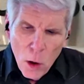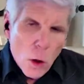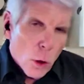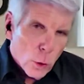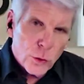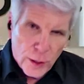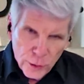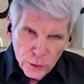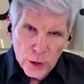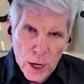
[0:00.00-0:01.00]
All those
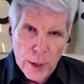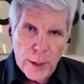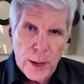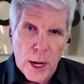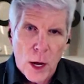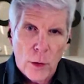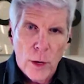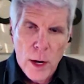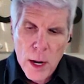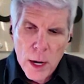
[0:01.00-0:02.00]
things are coming down.